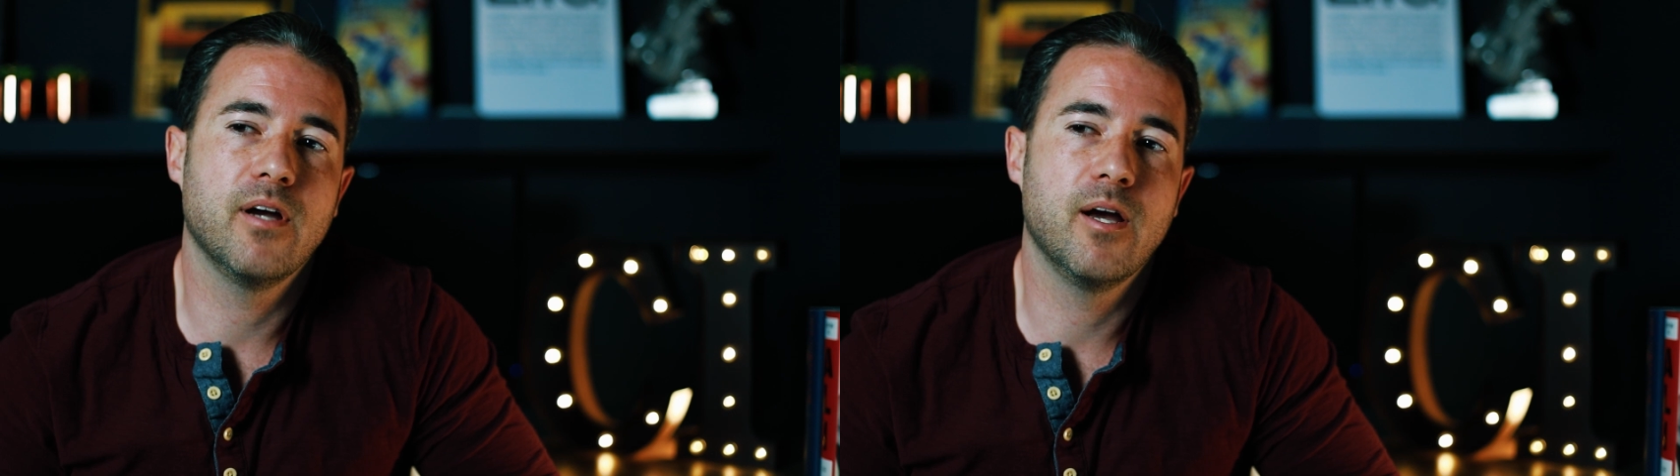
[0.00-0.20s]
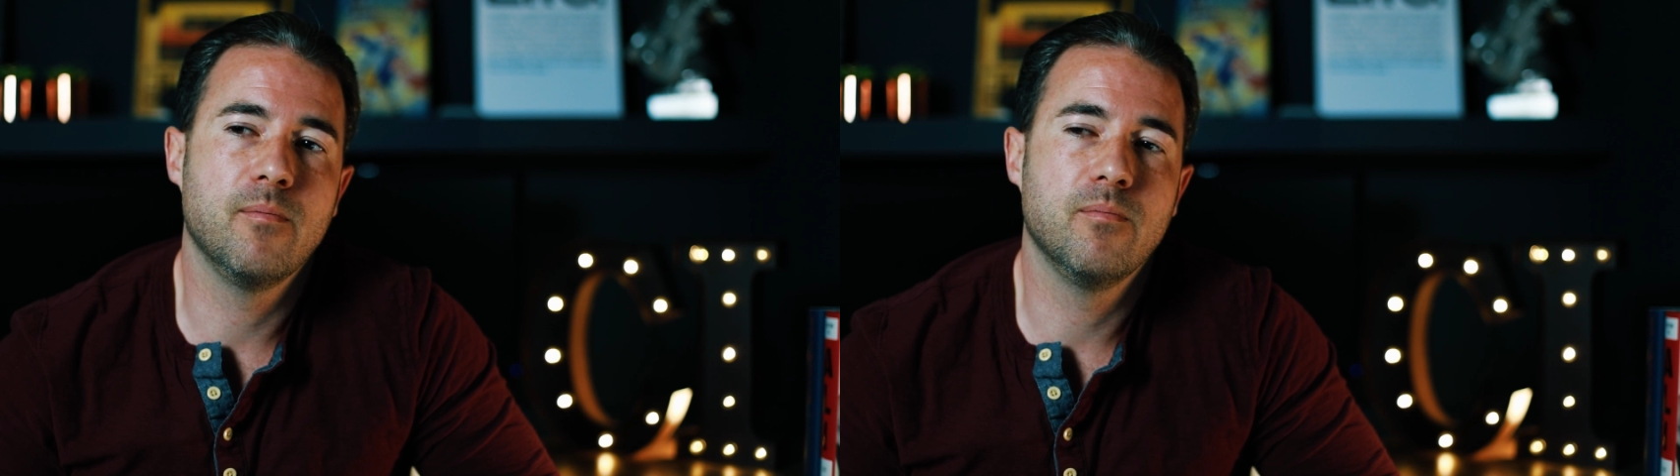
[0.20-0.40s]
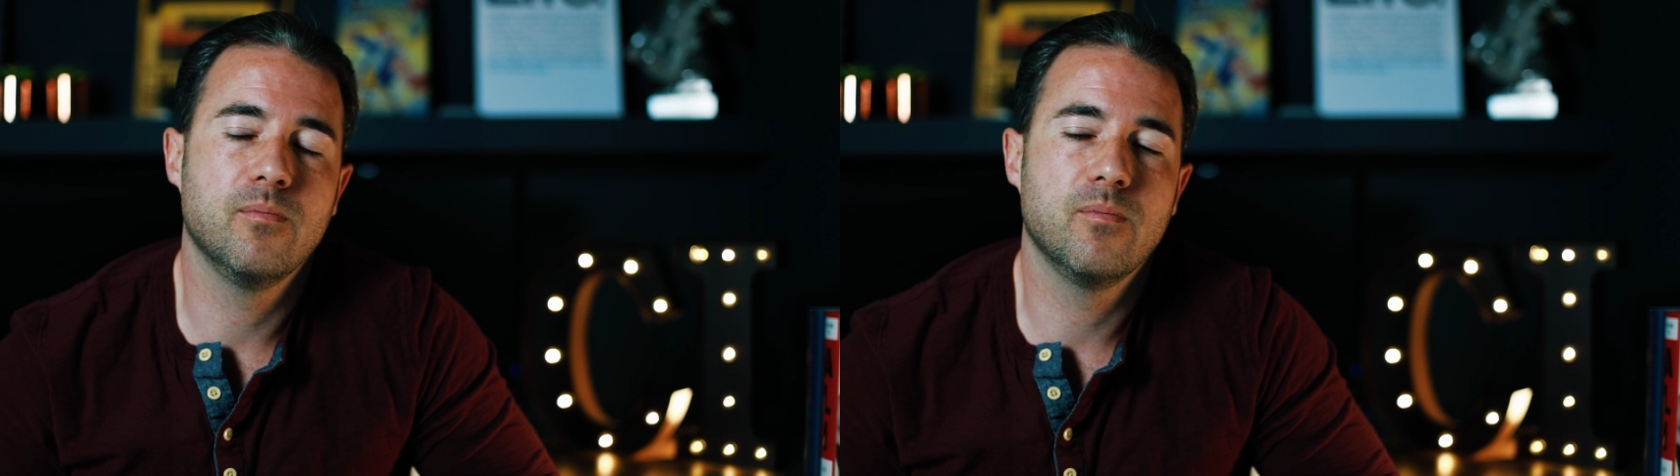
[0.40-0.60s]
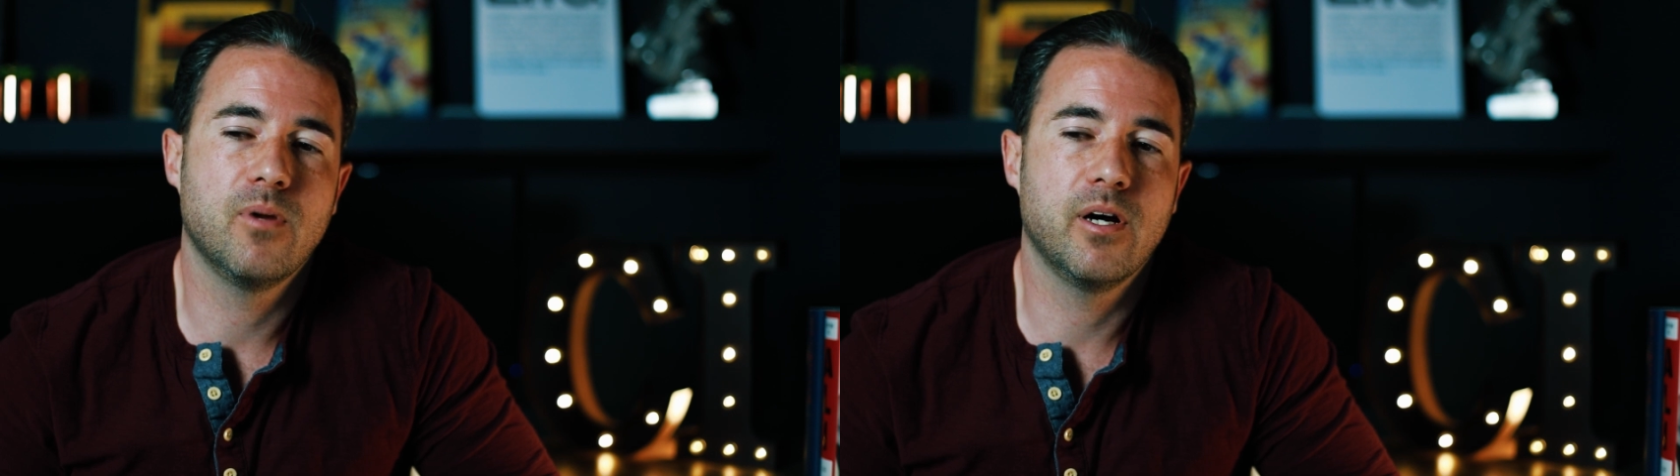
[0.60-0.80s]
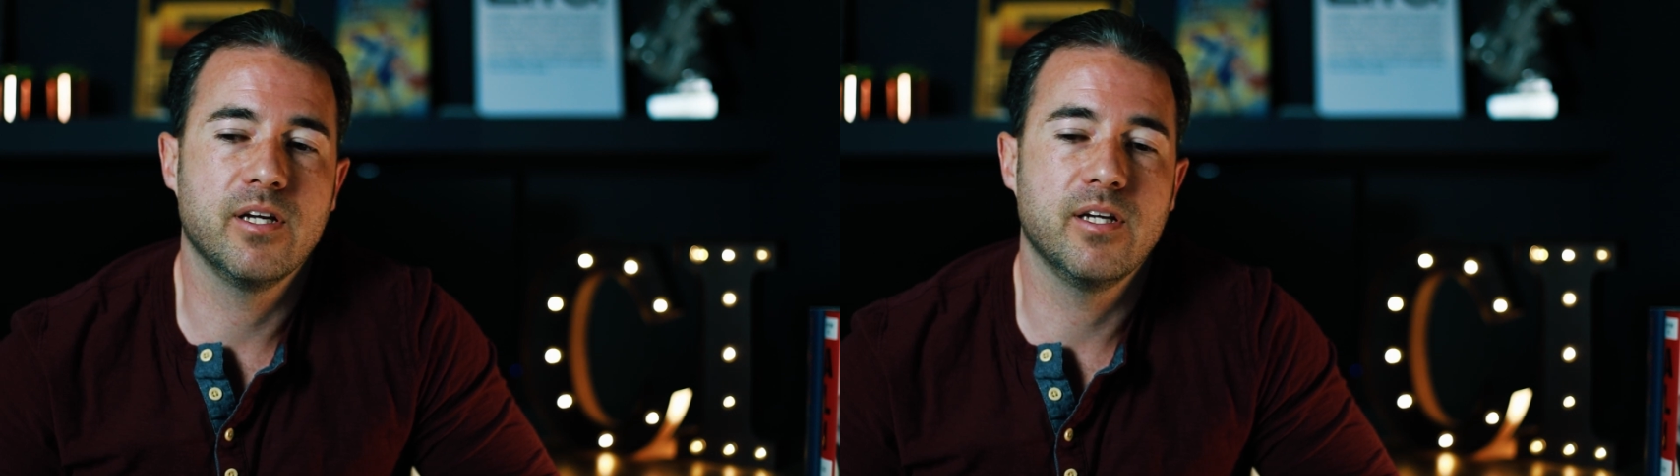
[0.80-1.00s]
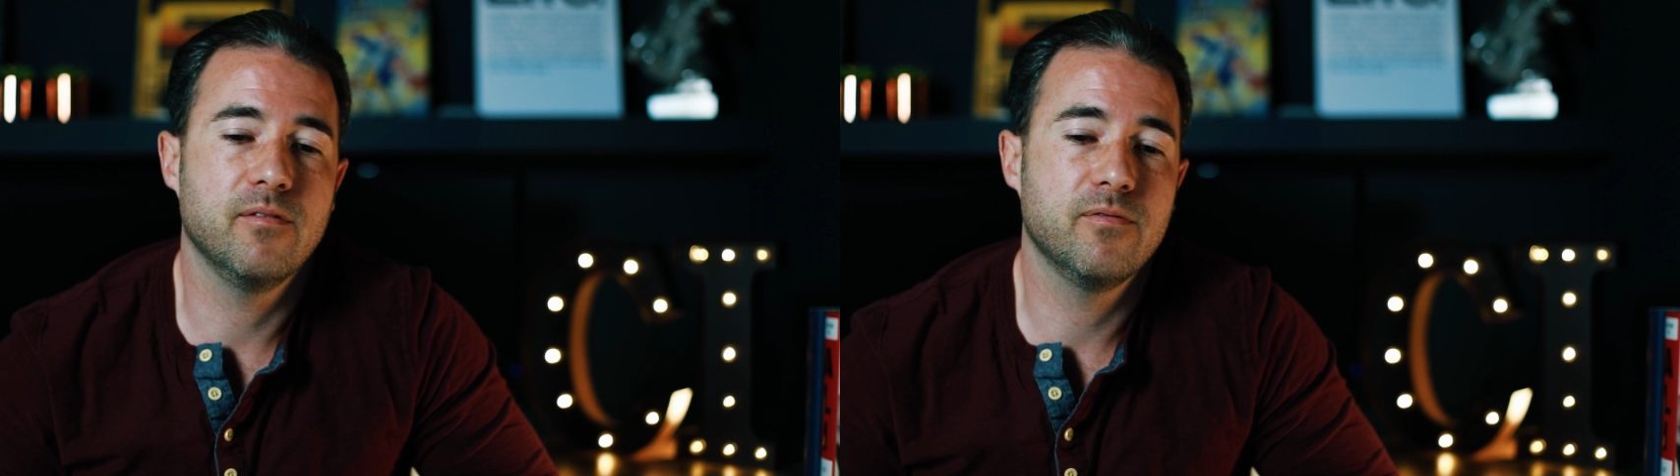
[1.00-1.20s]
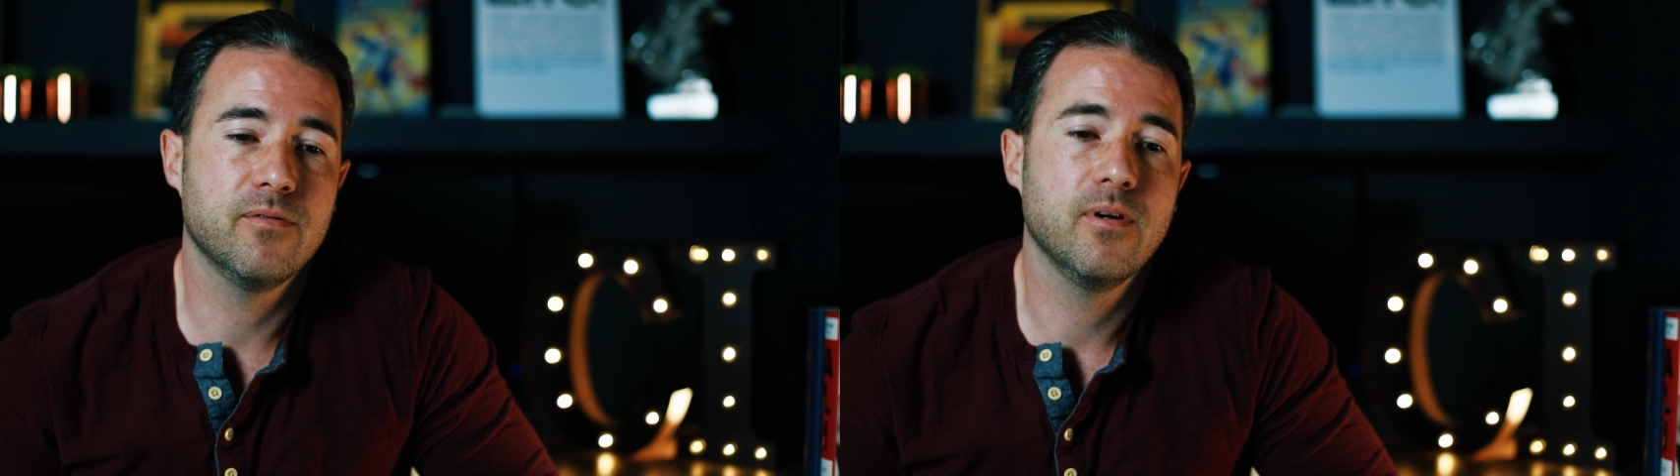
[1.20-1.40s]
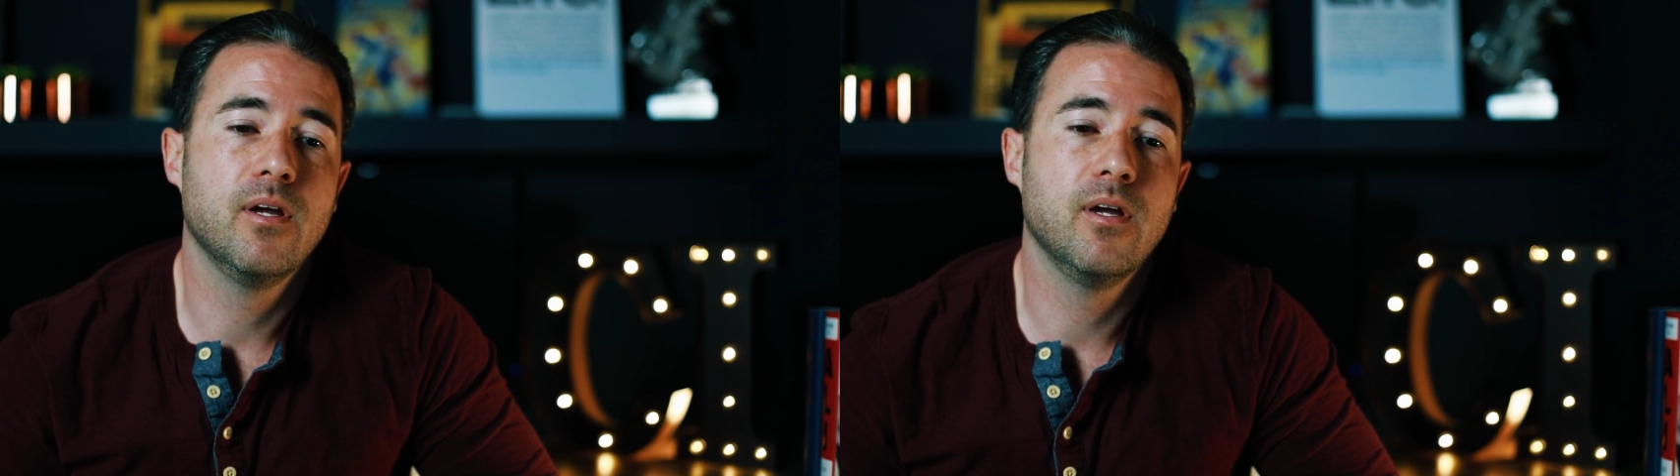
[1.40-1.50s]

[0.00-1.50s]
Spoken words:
I can give